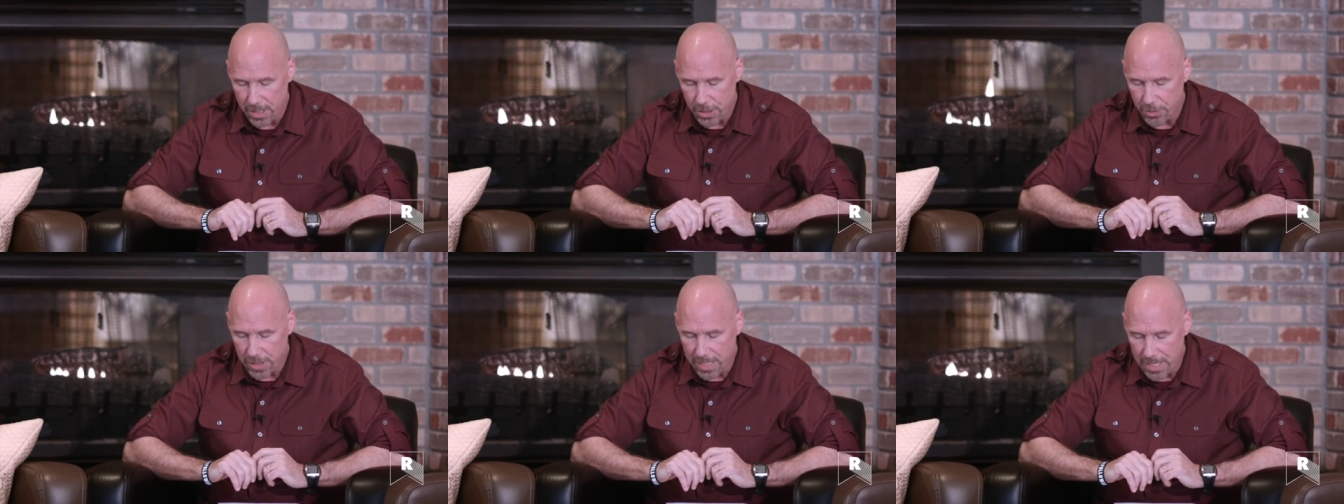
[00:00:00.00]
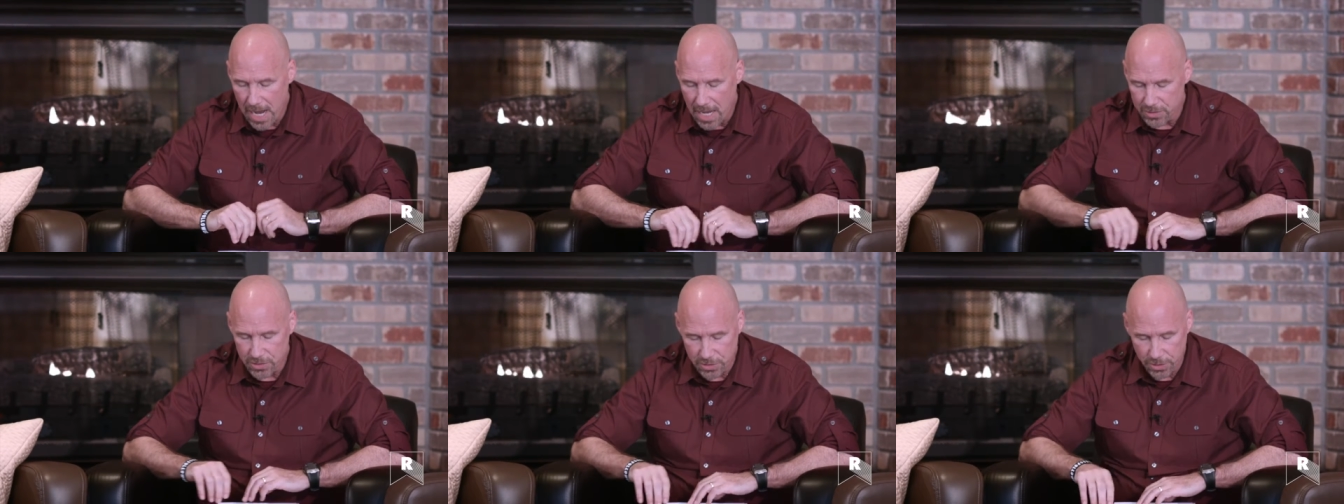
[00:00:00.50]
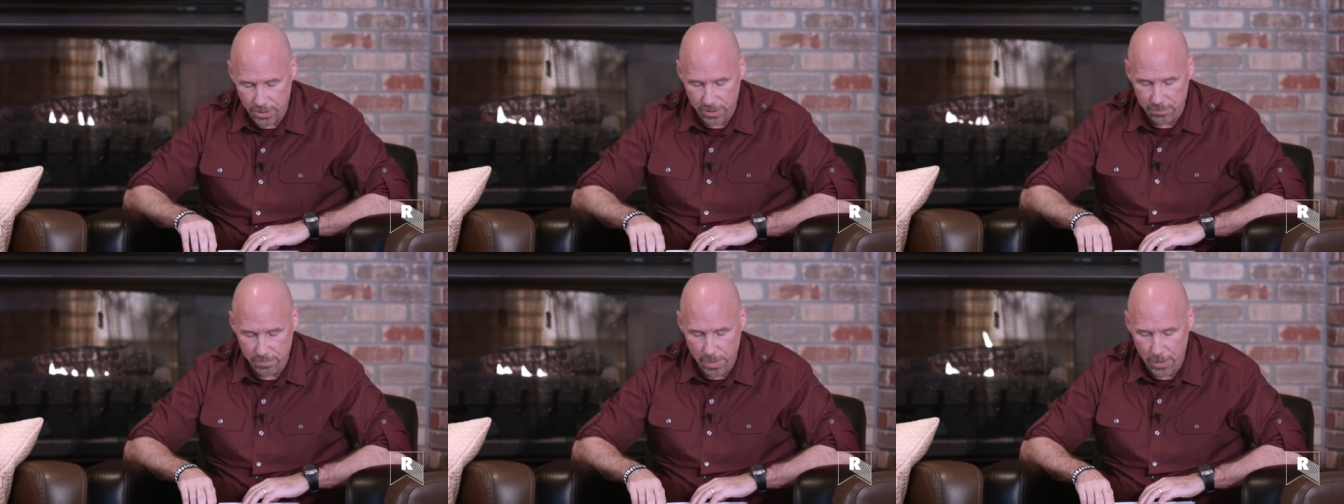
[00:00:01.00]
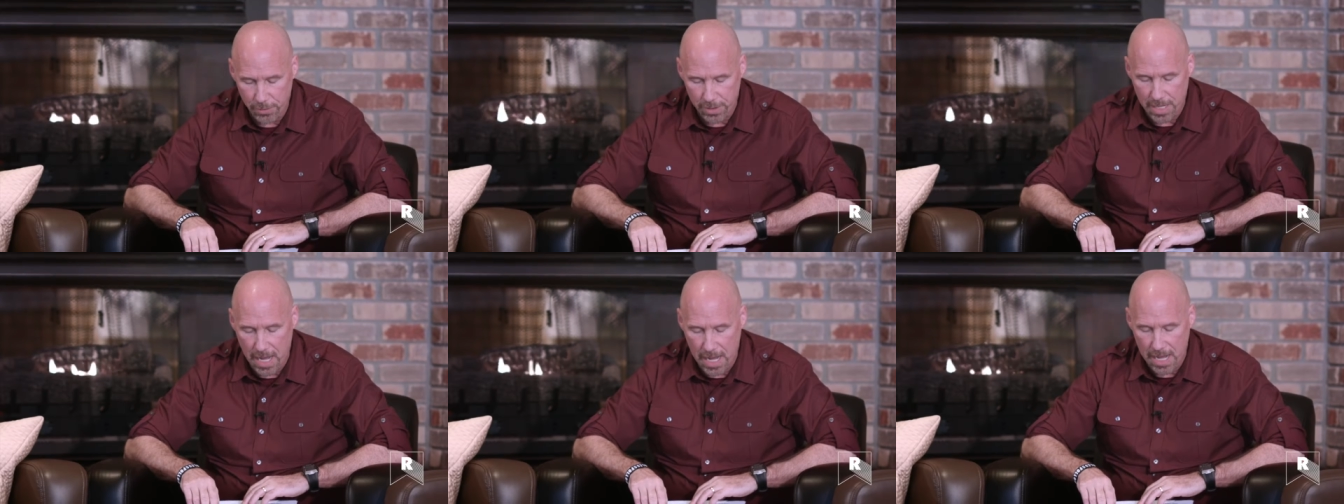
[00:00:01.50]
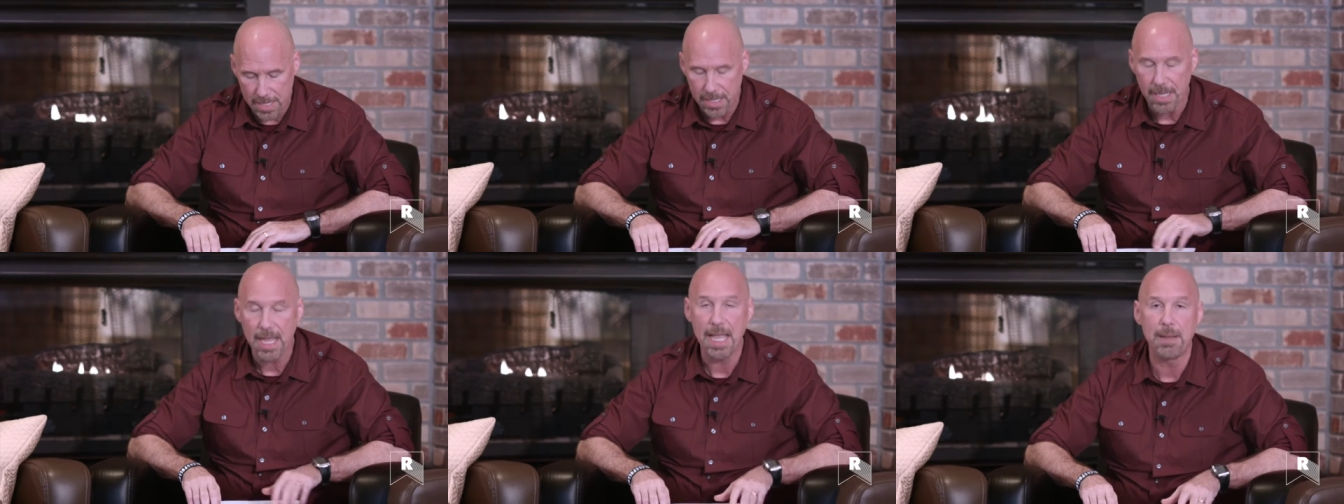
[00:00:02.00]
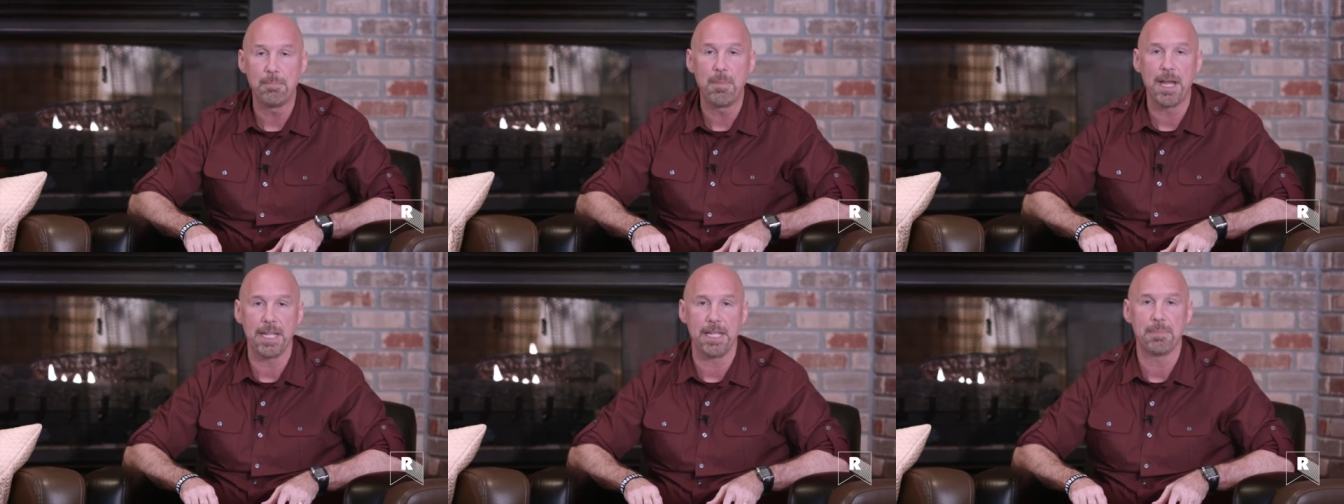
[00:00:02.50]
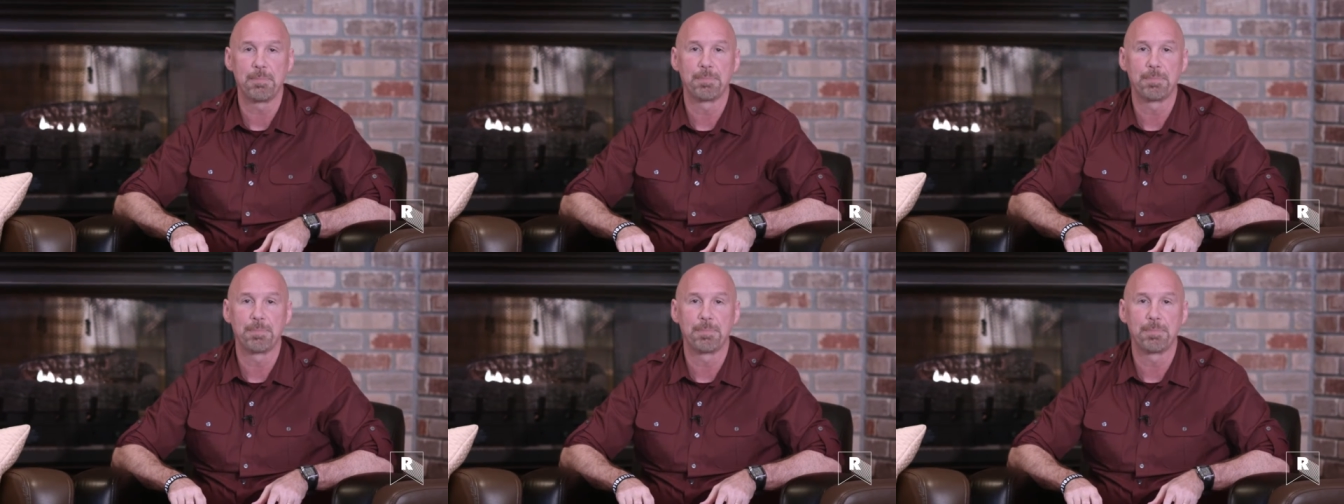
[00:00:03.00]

You cannot serve both God and money."